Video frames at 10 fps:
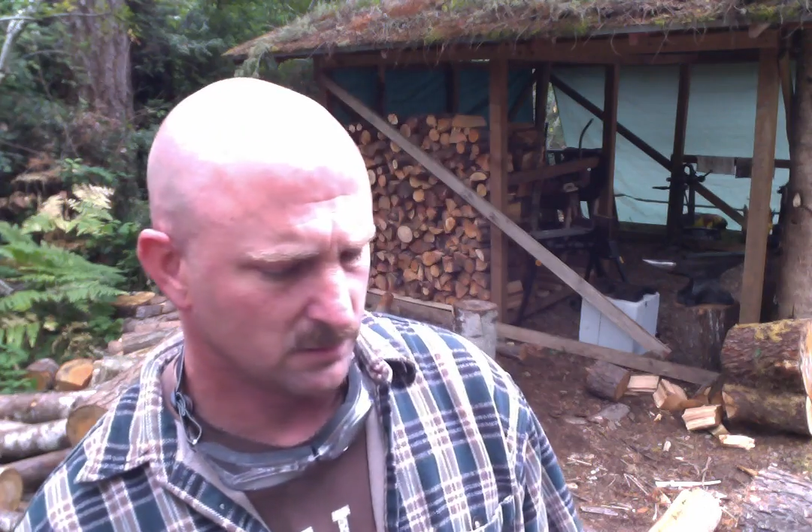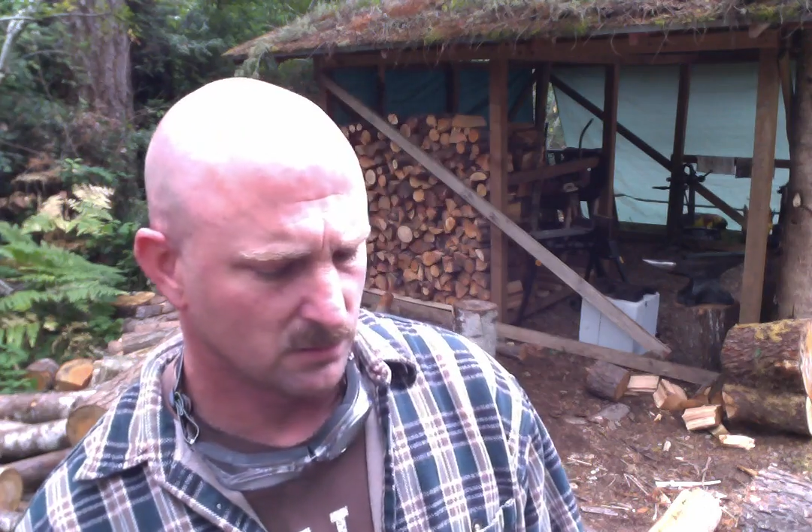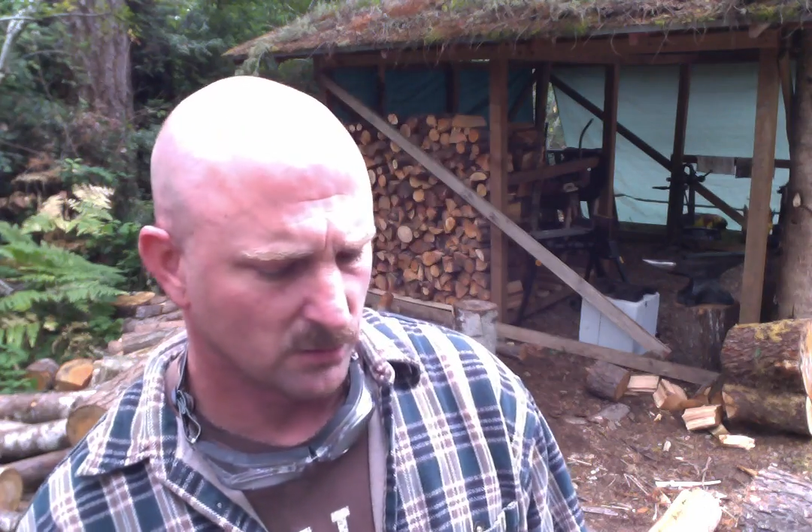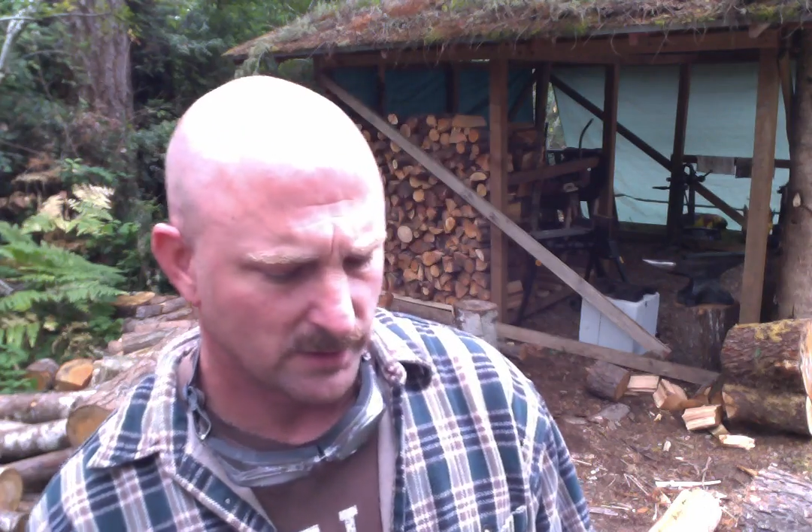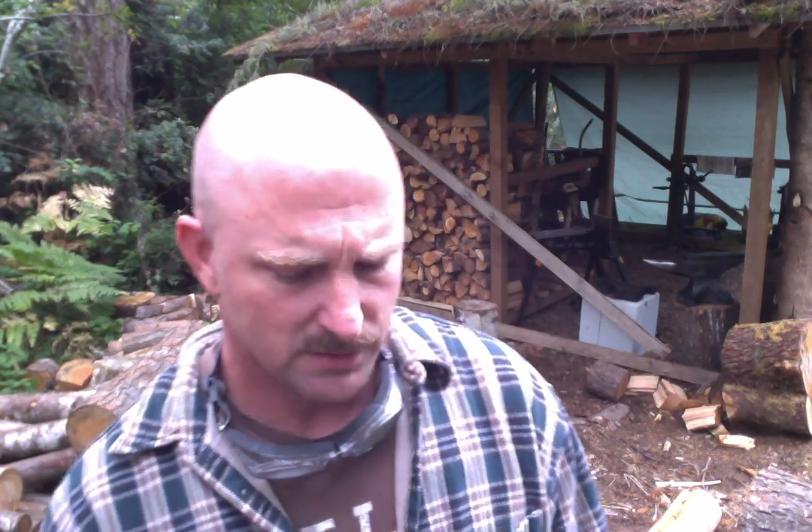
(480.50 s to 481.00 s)

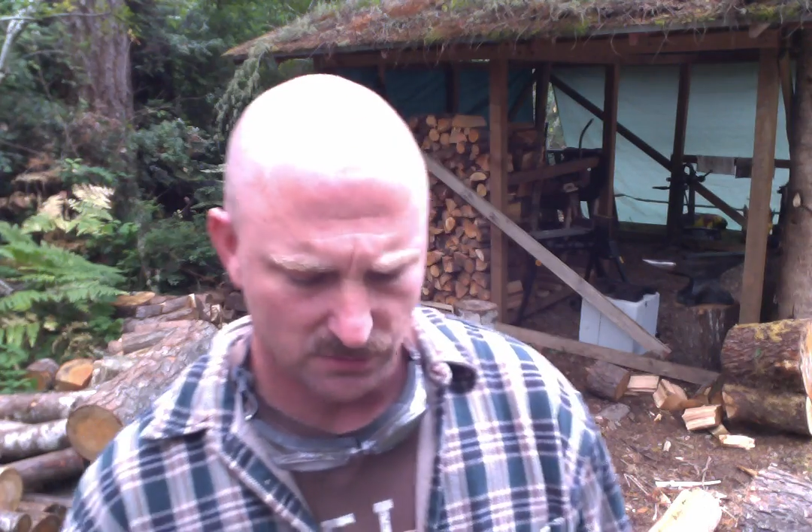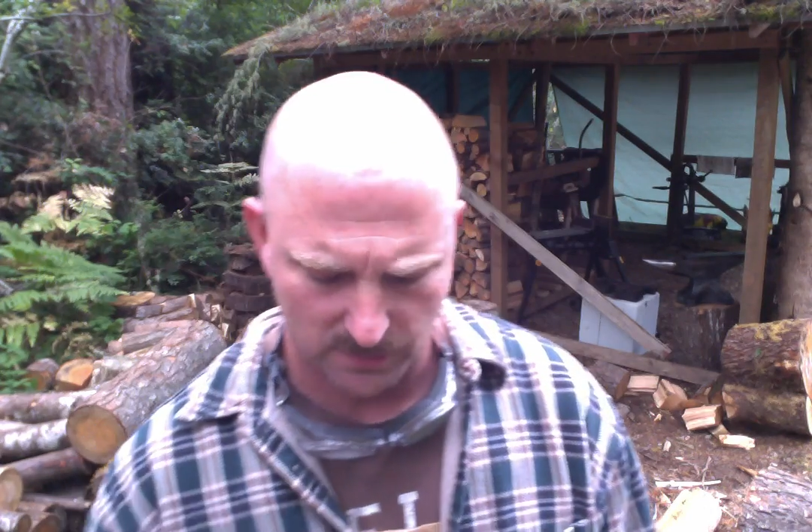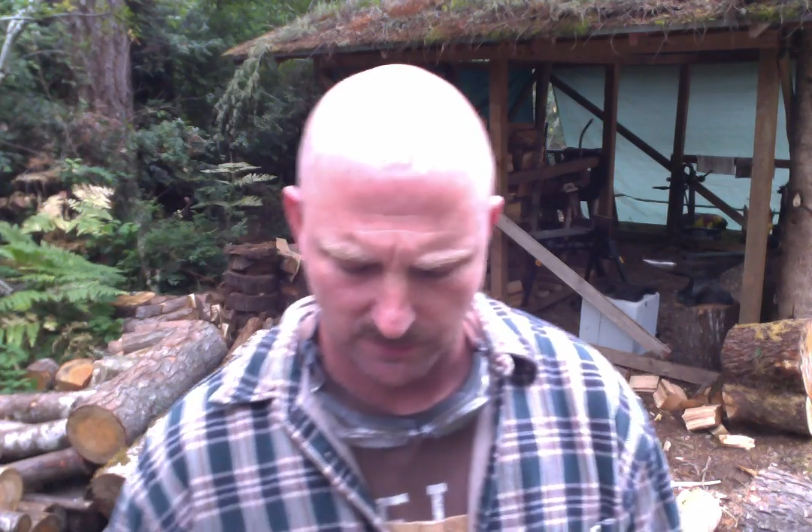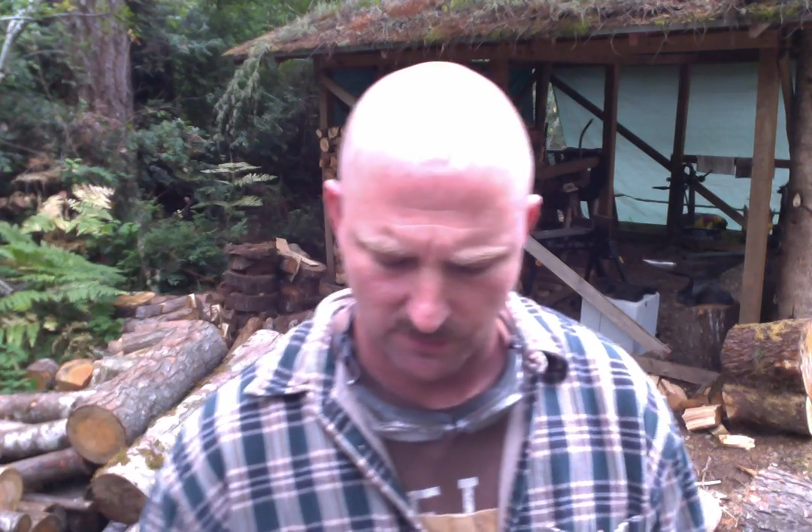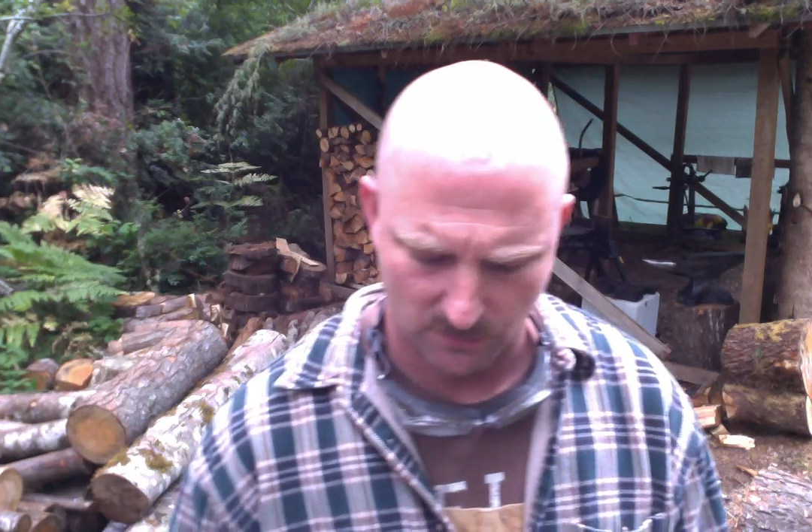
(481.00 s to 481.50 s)
weeds or
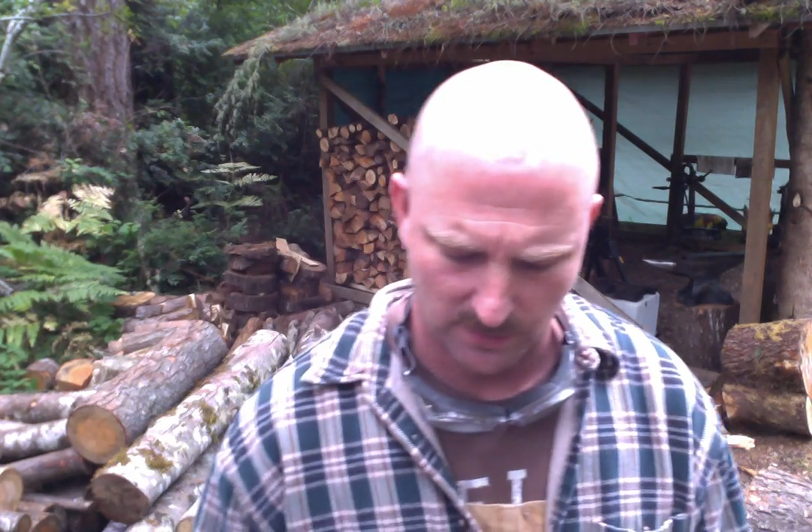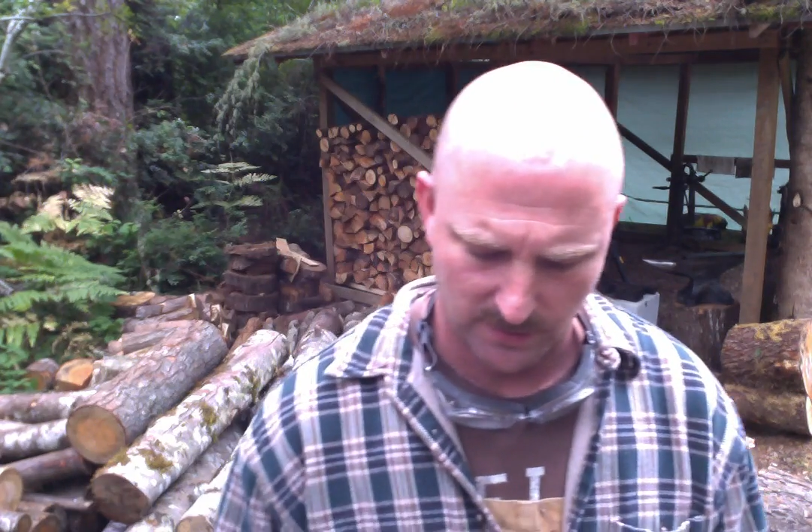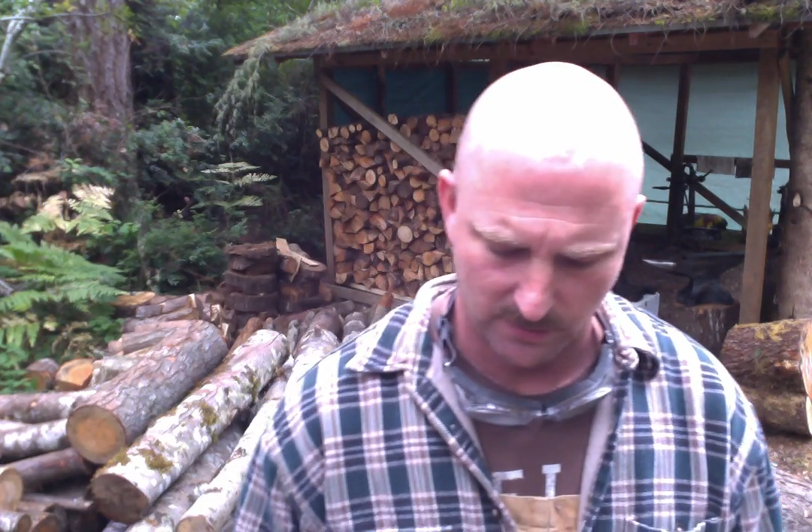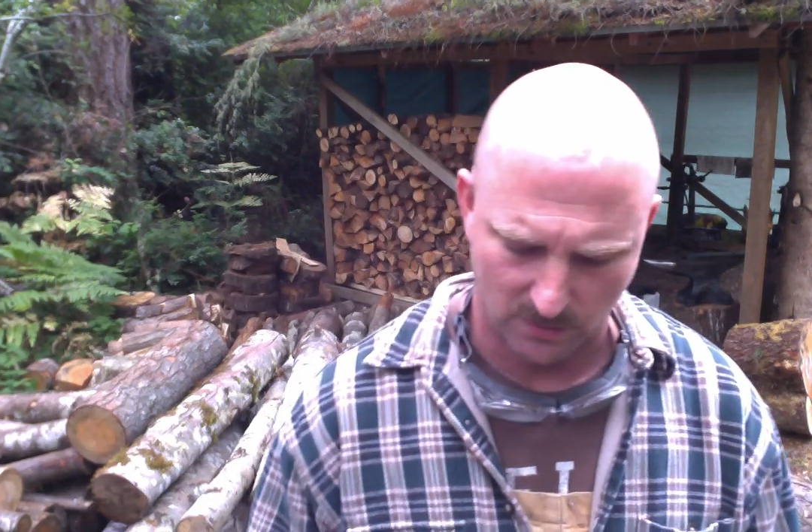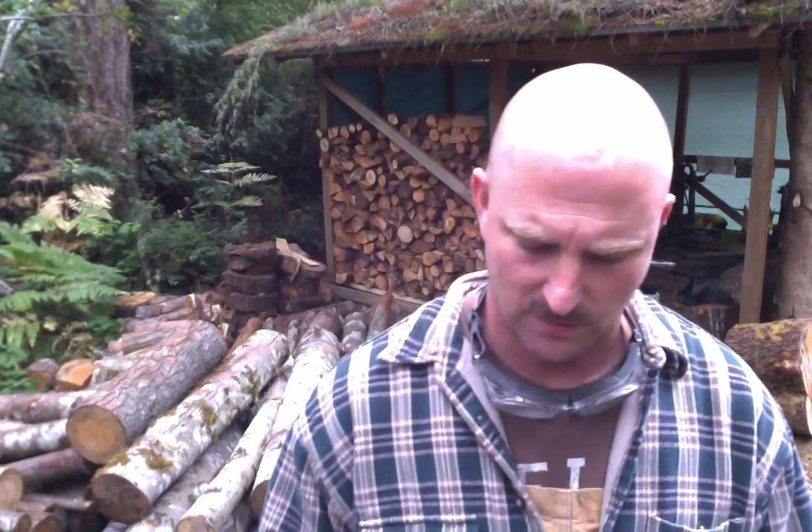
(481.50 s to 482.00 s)
whatever you want to
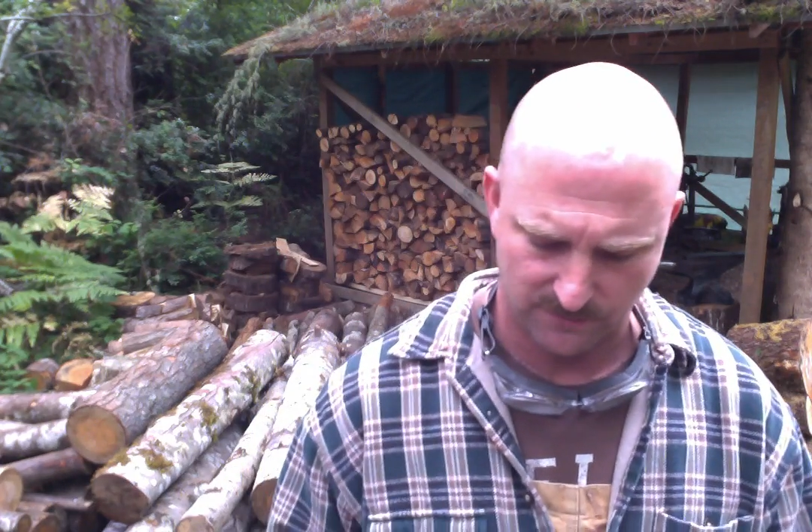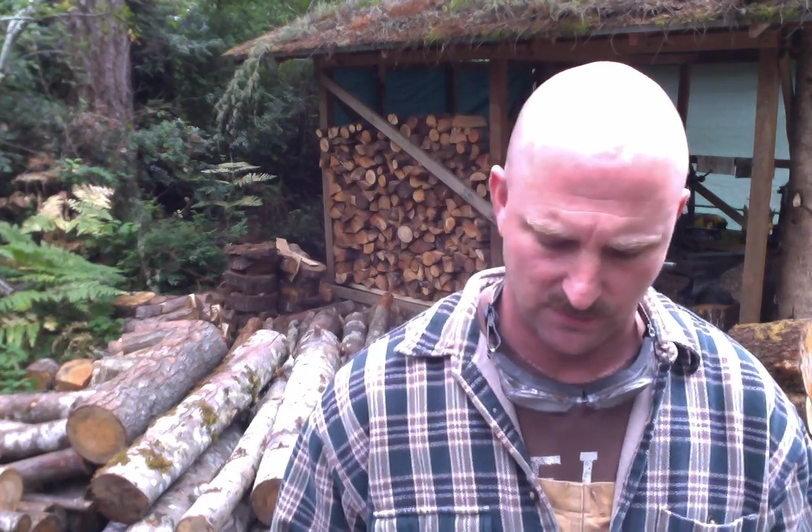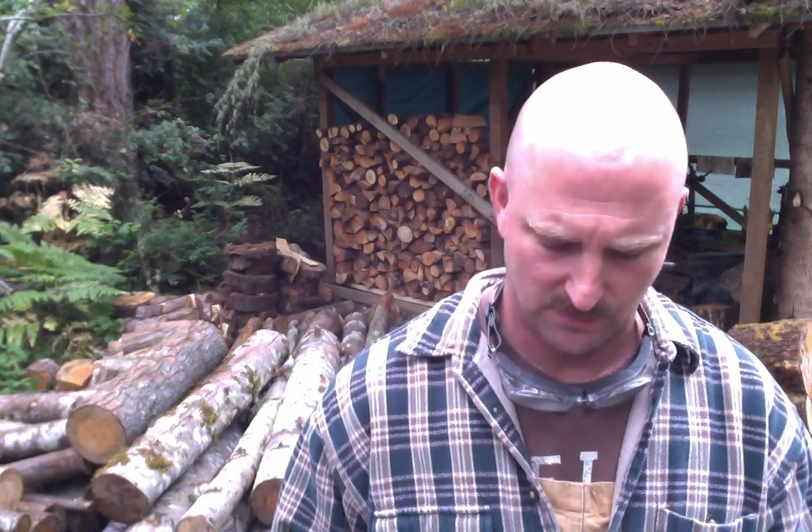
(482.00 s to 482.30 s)
get off of